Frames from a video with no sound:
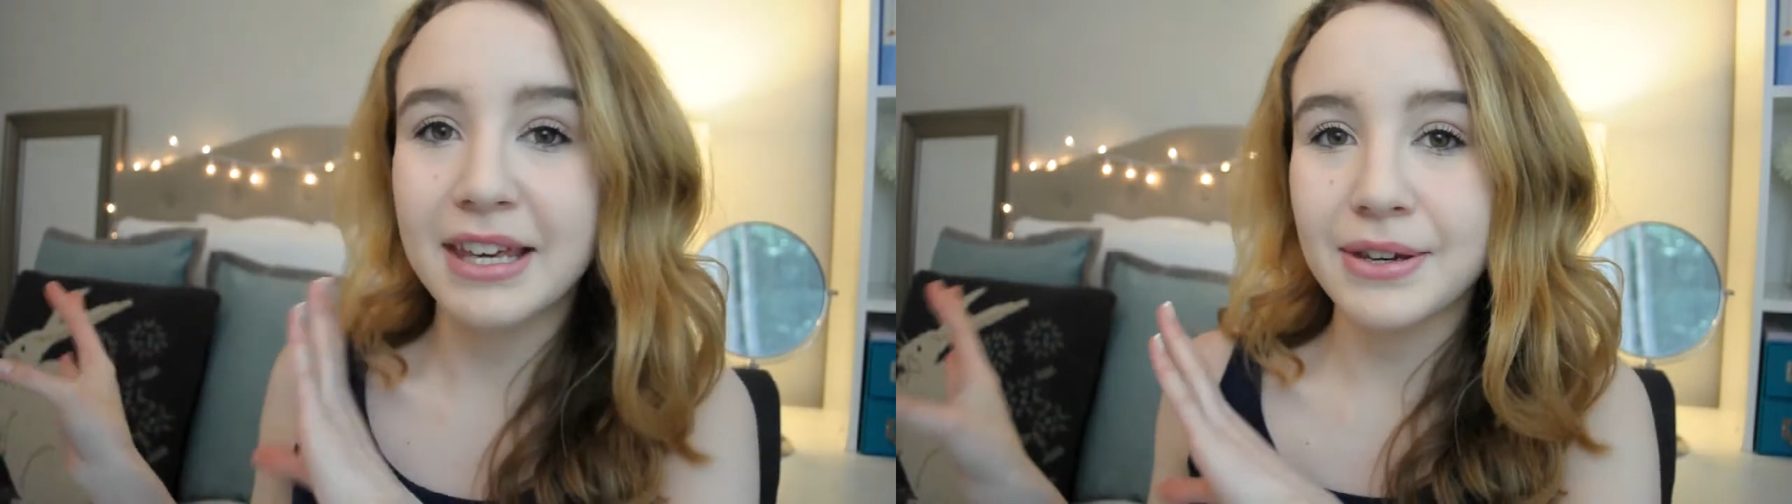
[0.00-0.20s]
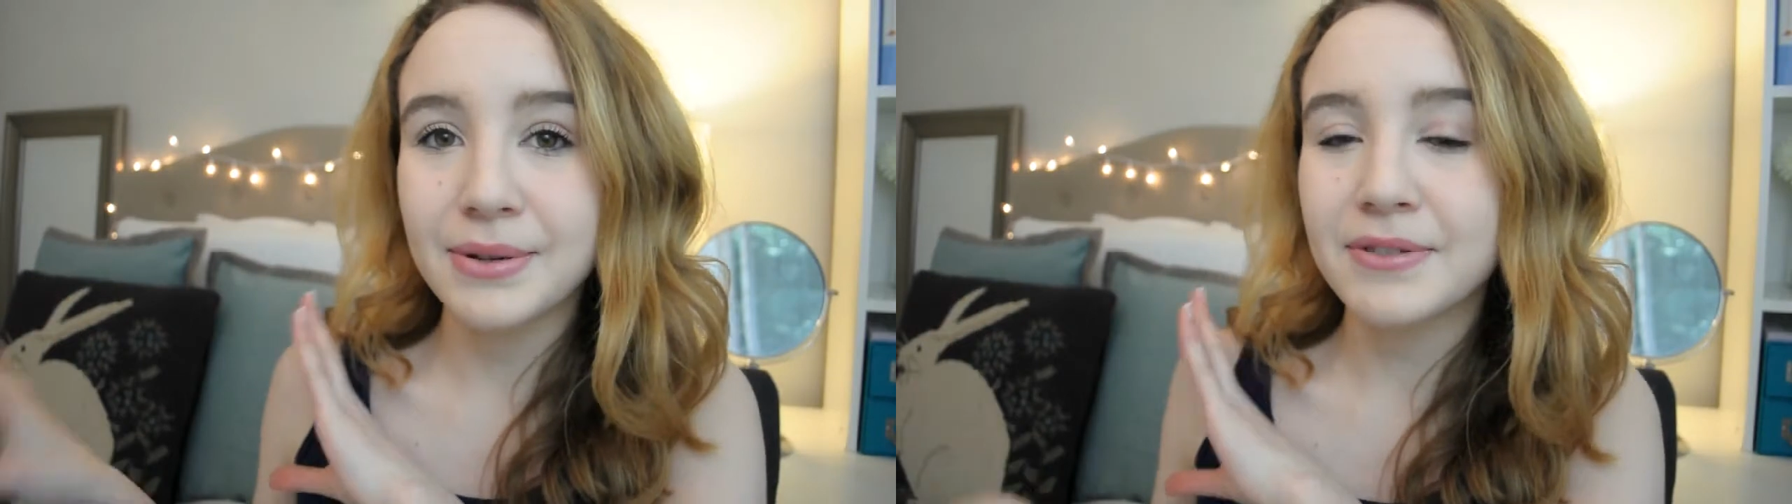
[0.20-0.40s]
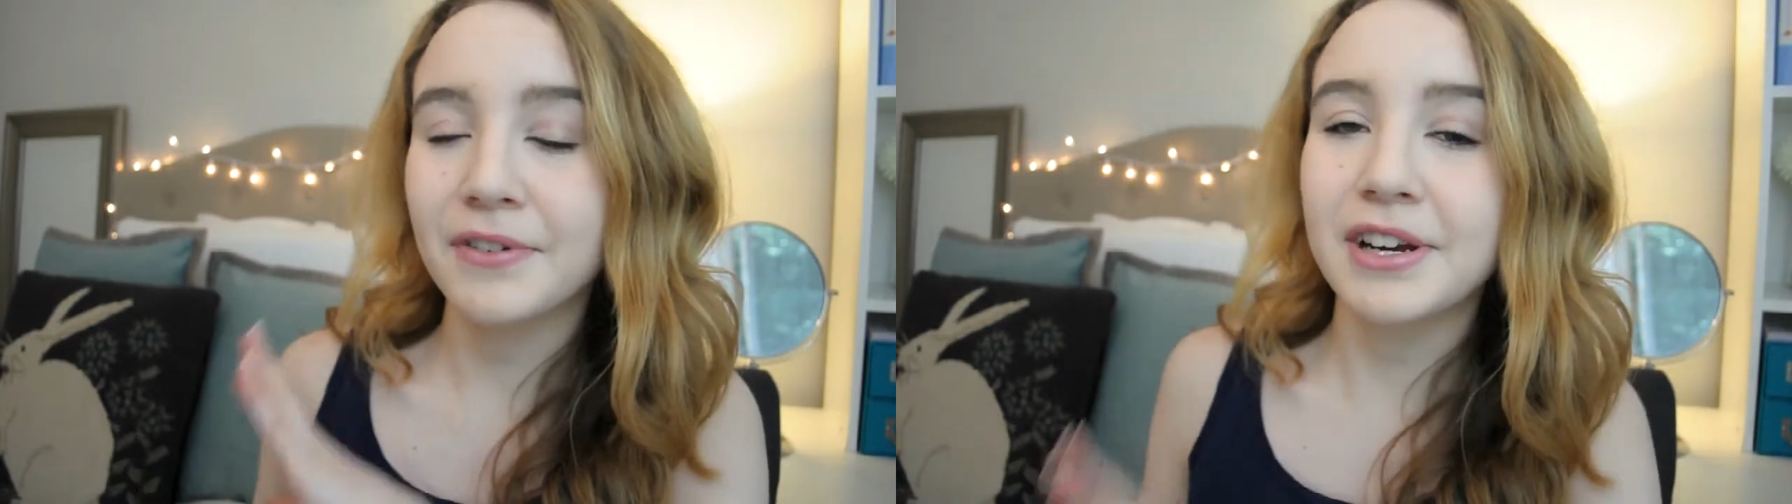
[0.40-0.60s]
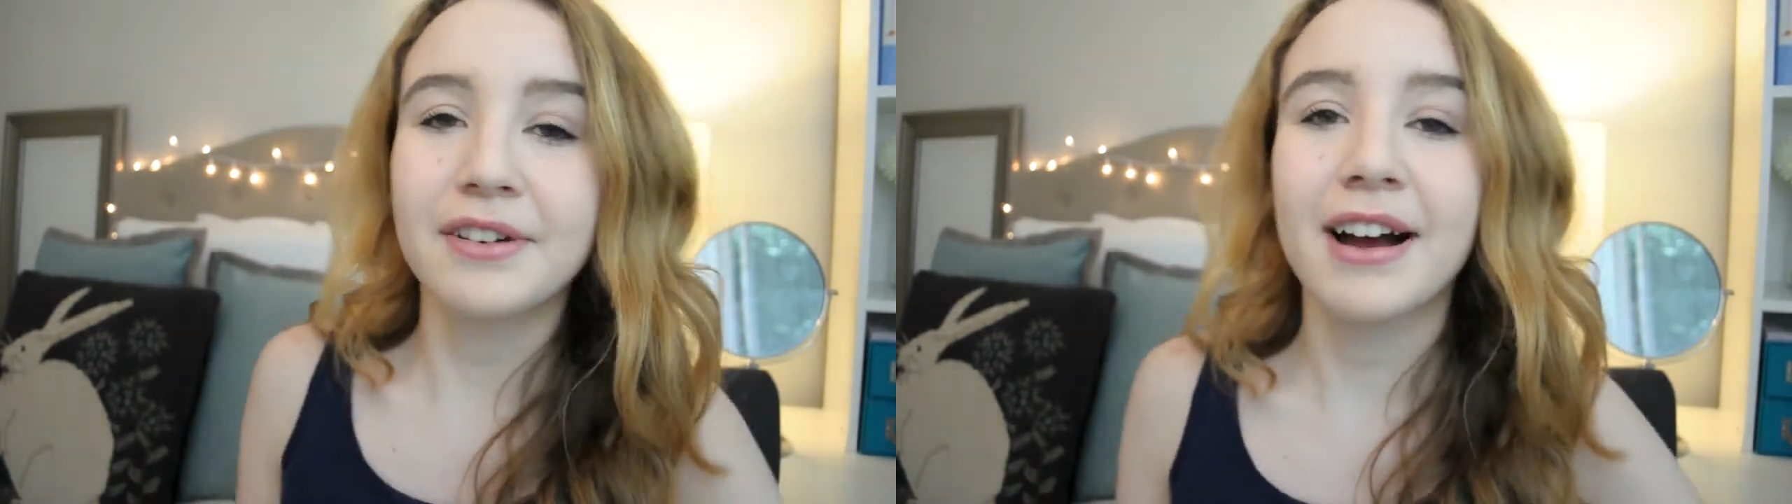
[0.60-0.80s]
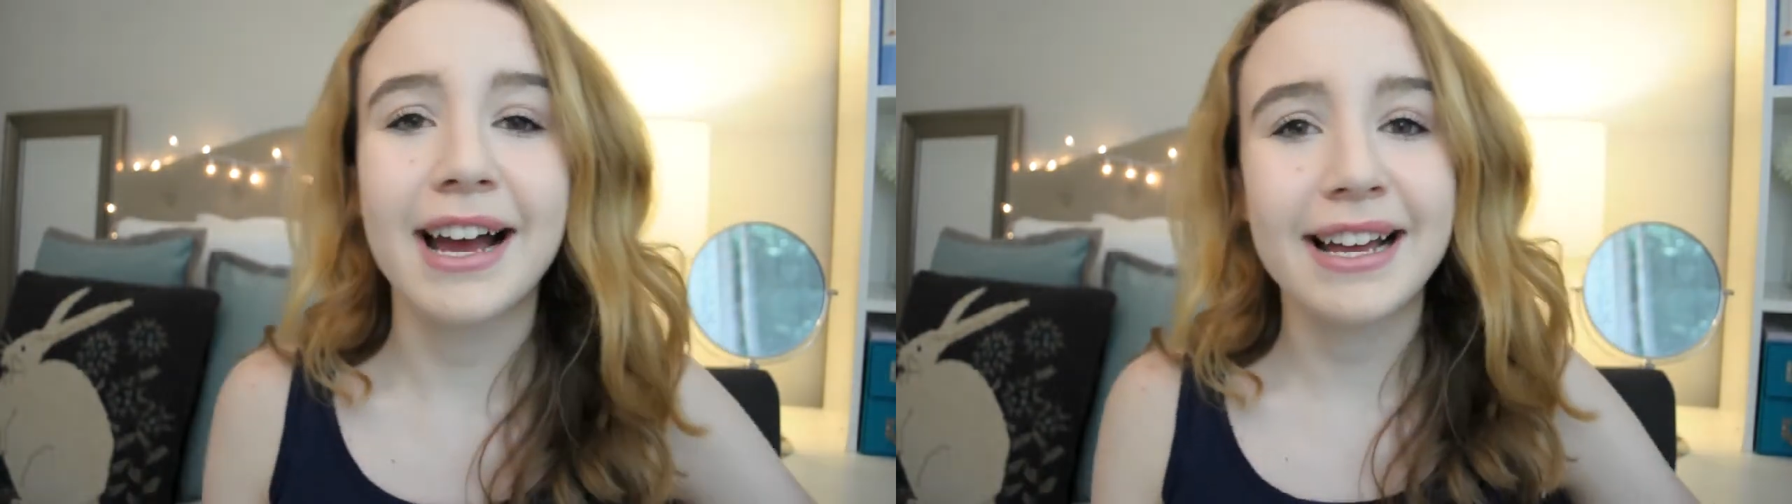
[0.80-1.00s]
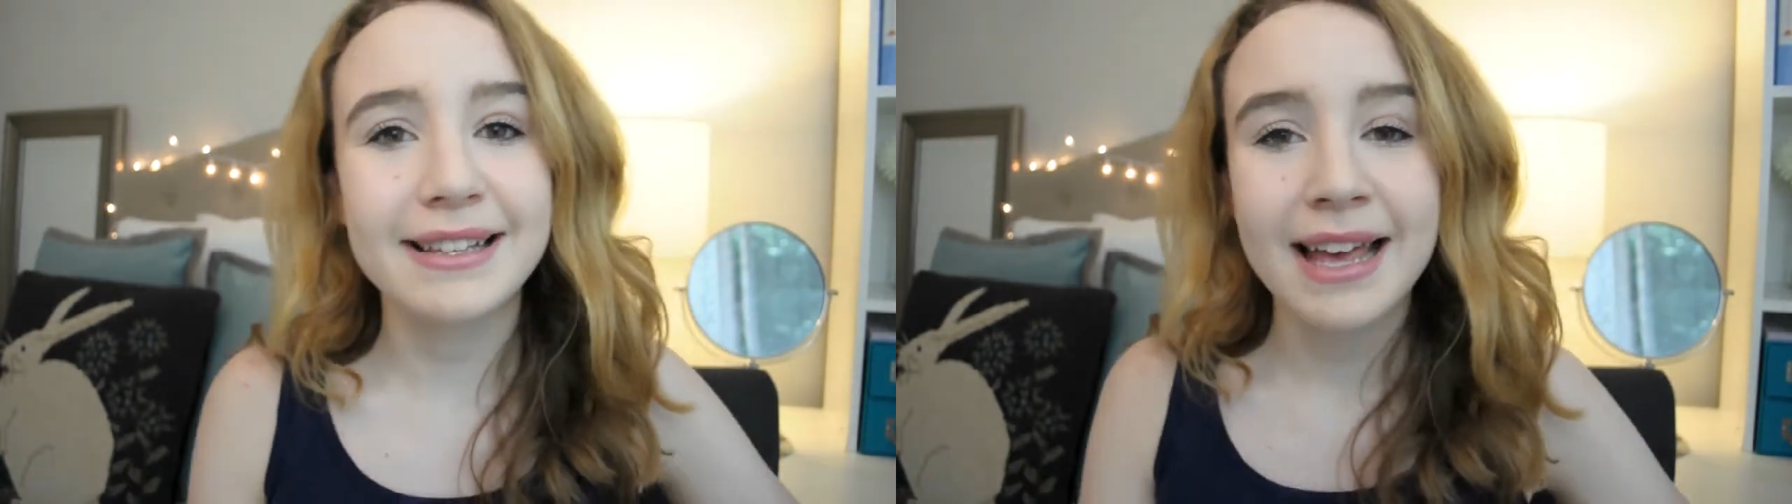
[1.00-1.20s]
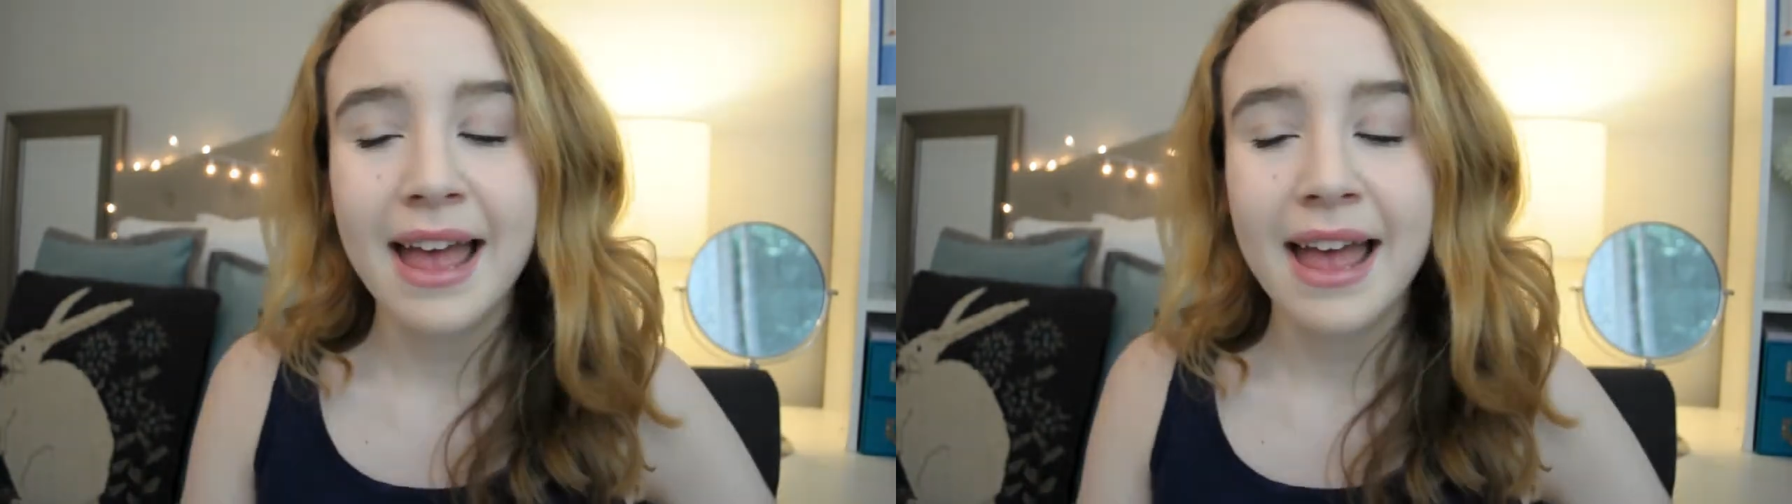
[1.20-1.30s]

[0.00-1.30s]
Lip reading: cute for you guys.